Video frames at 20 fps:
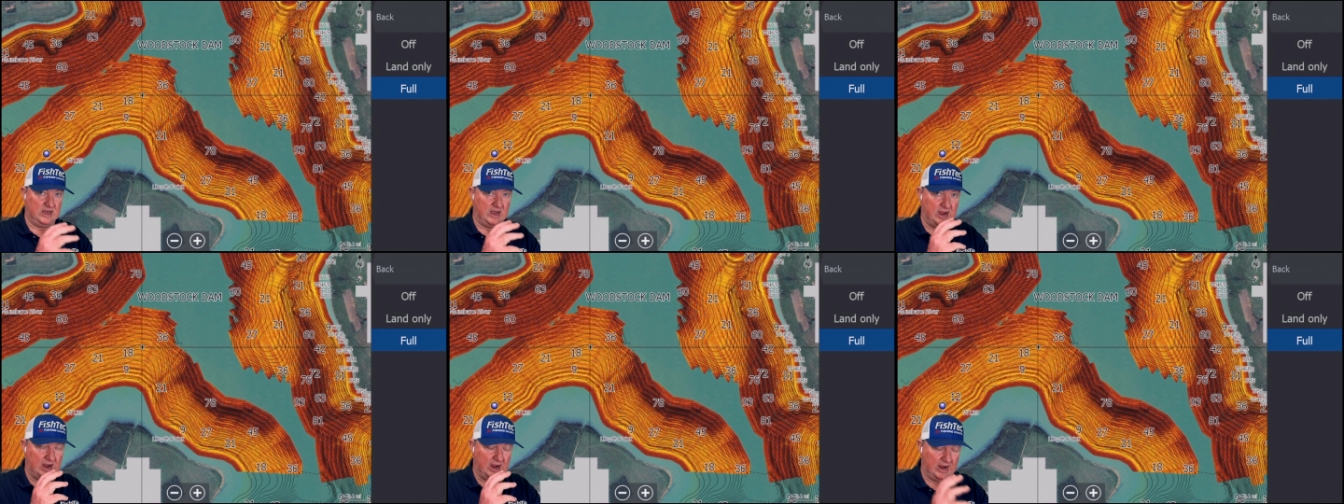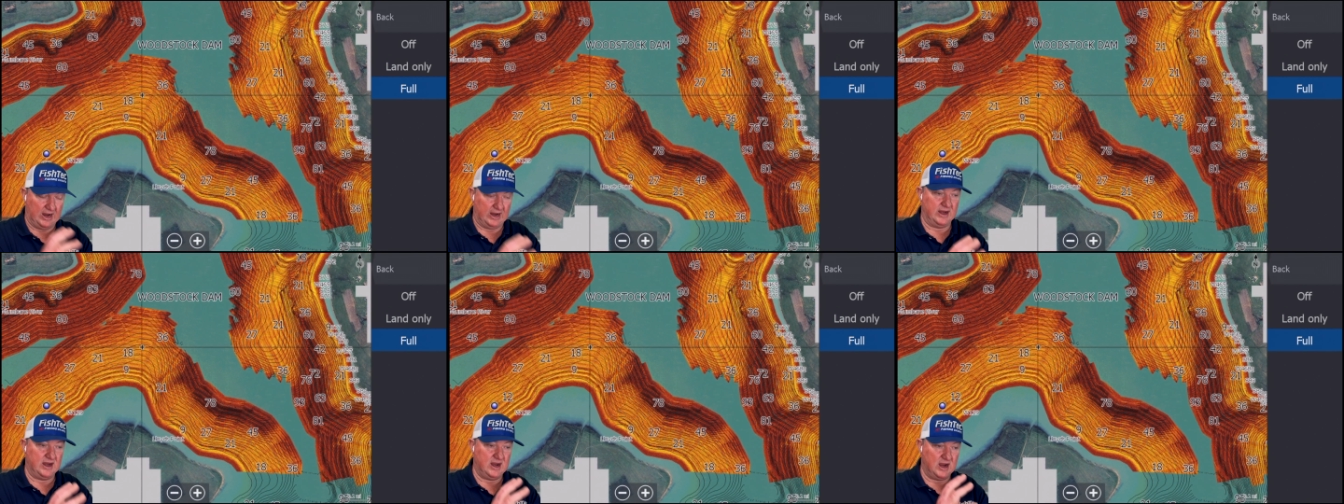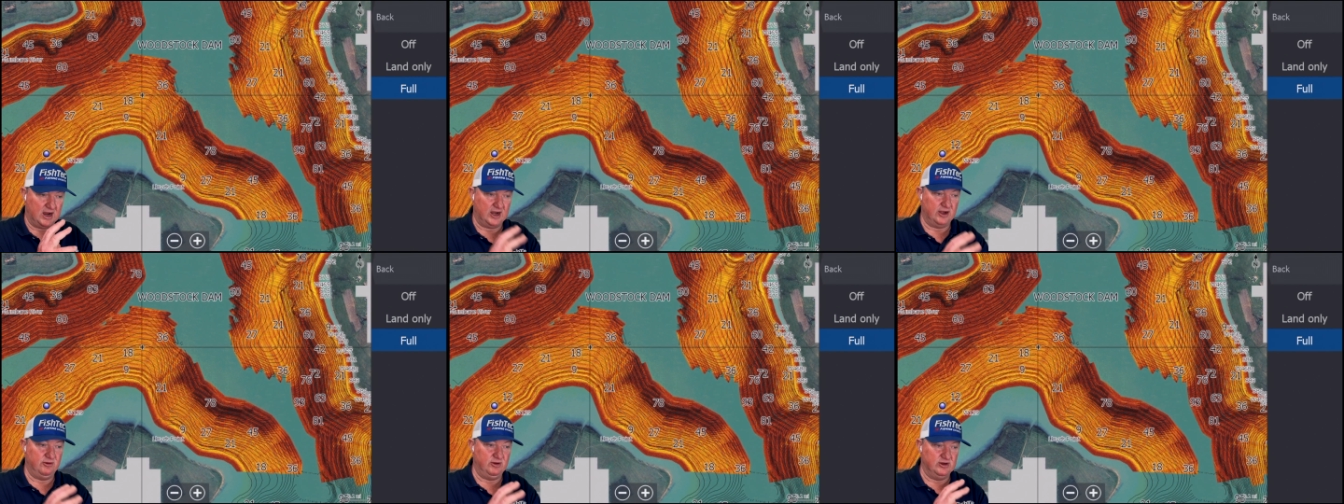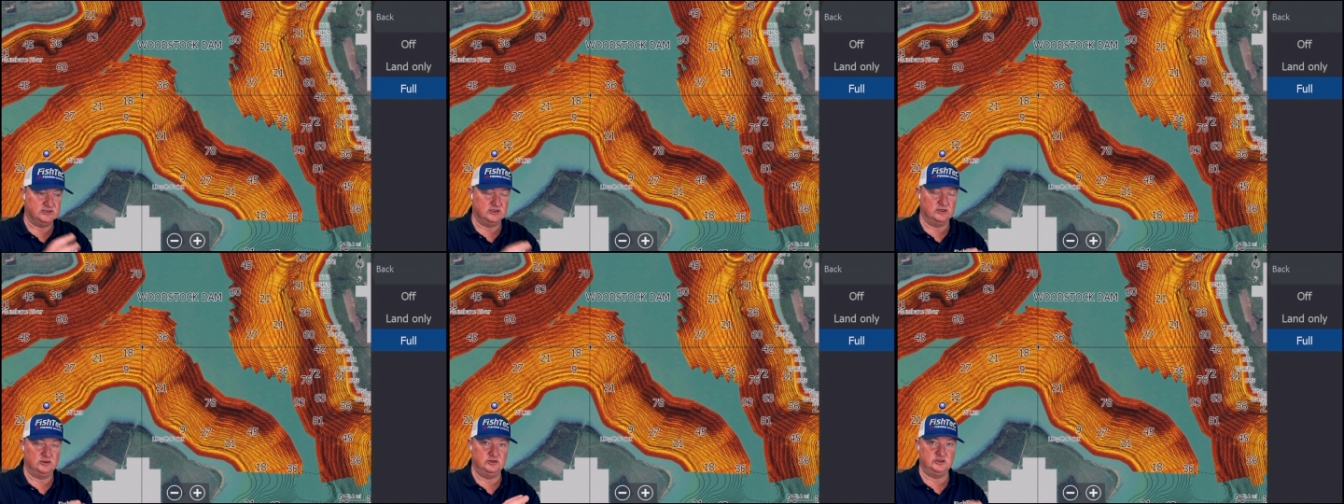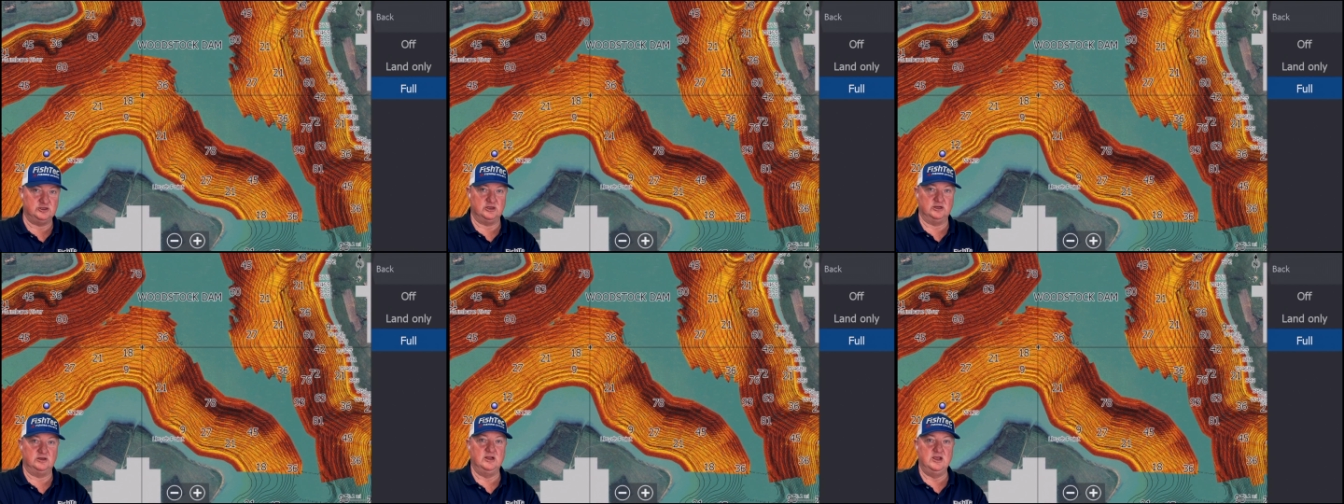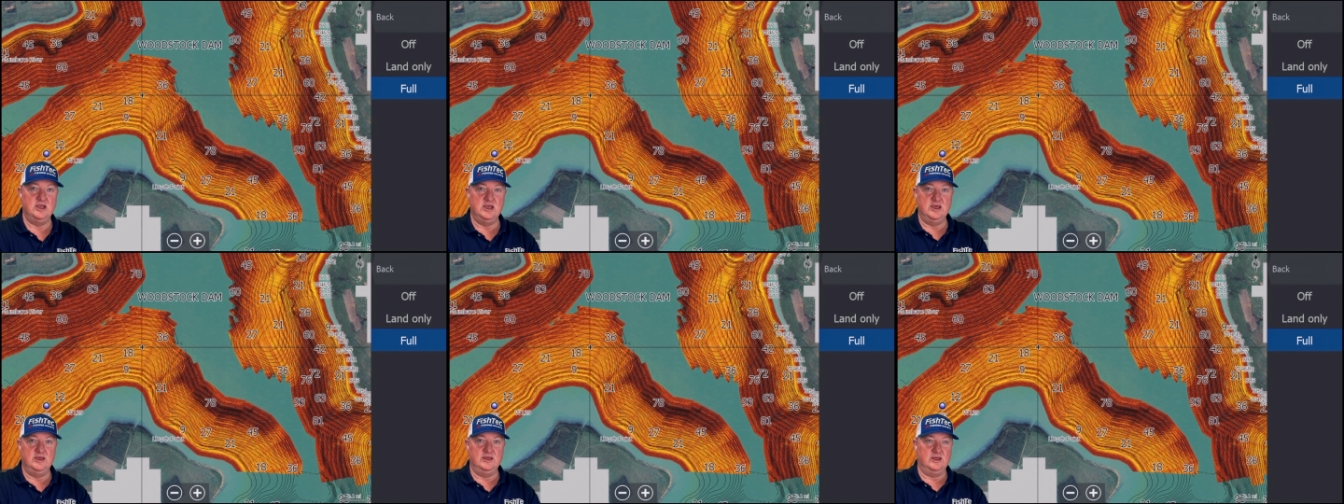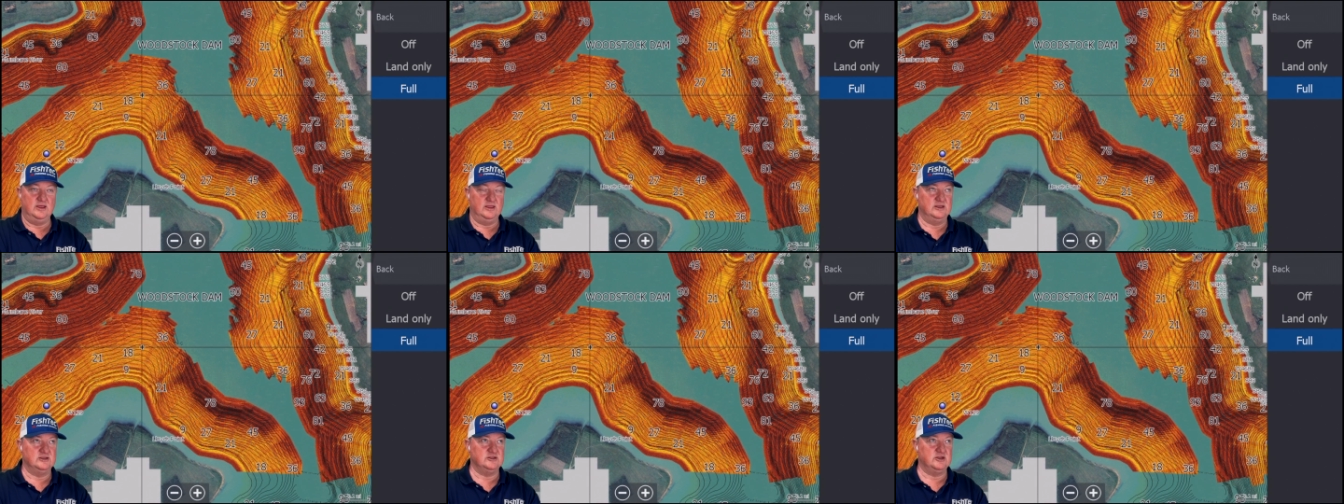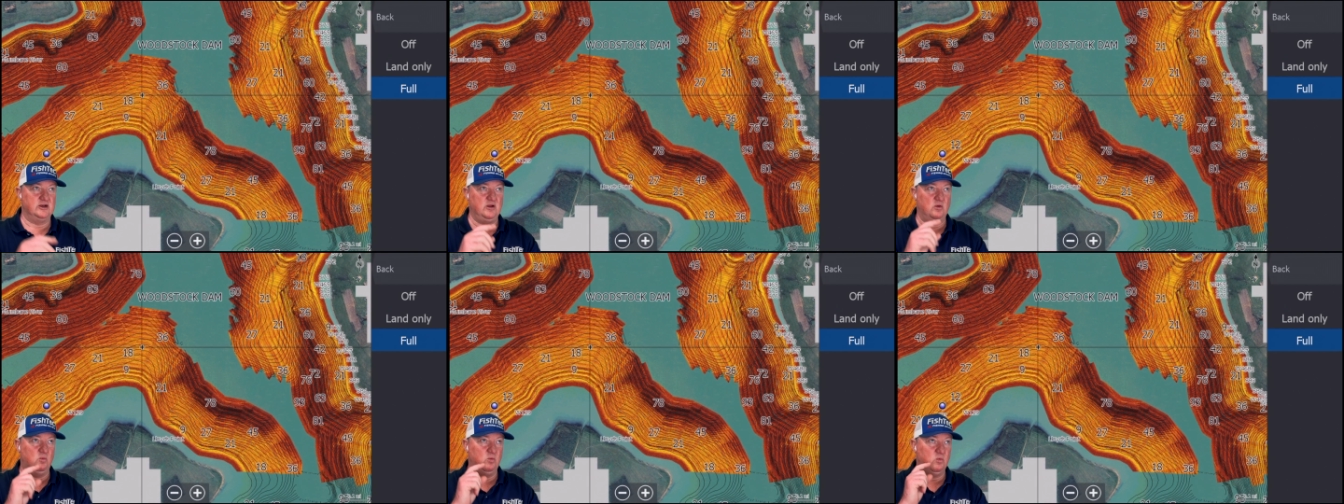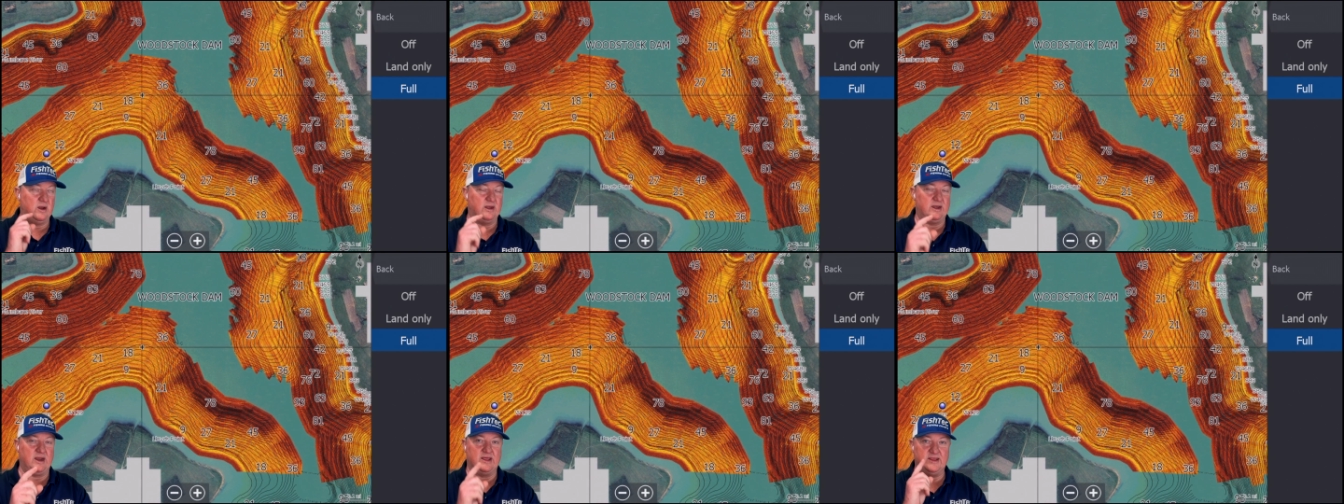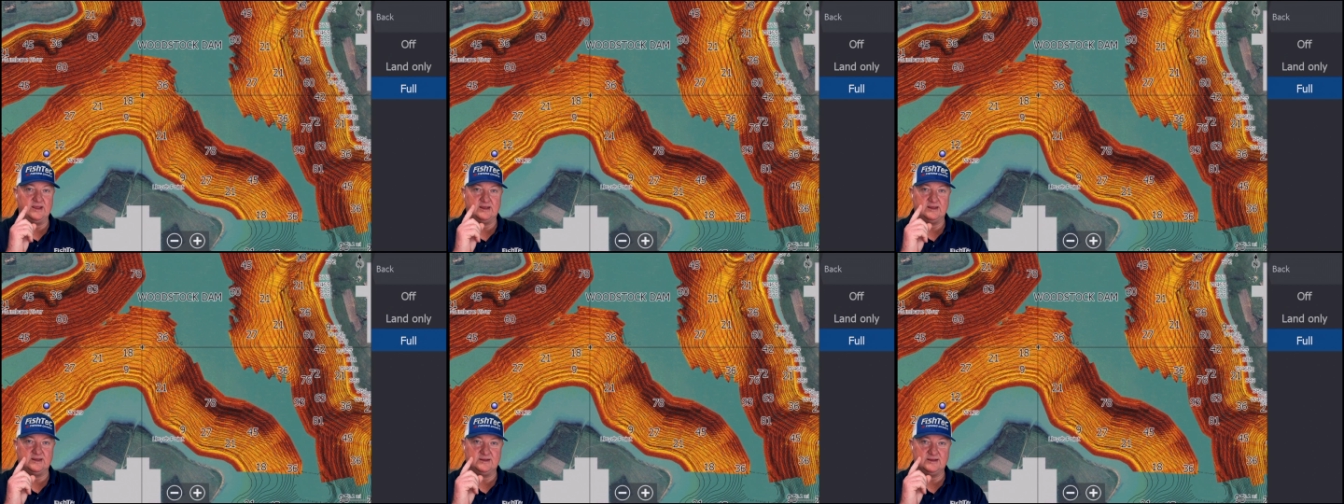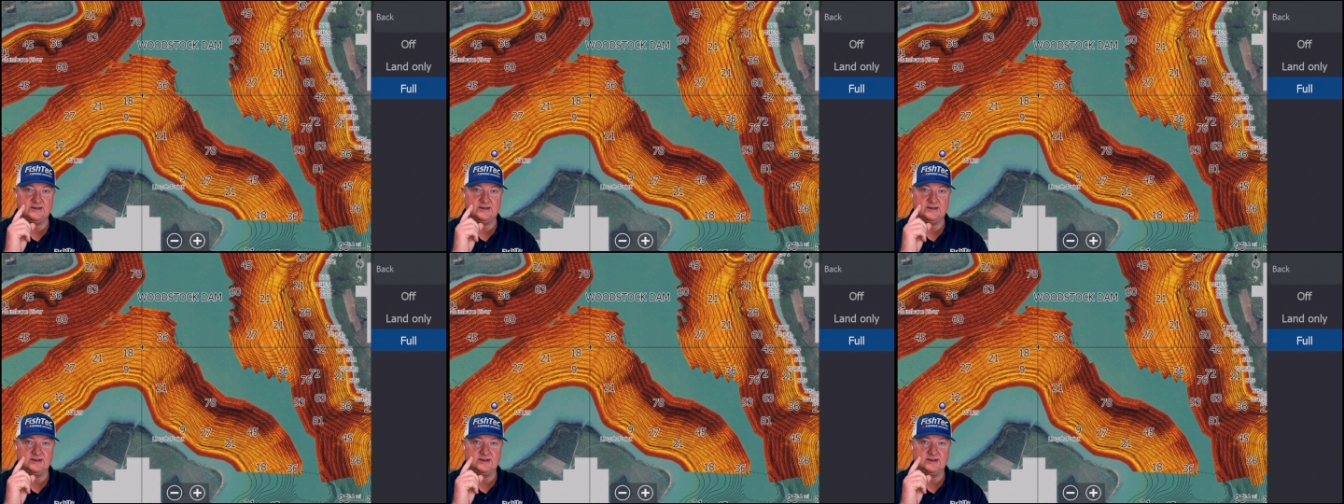High resolution. There's only one other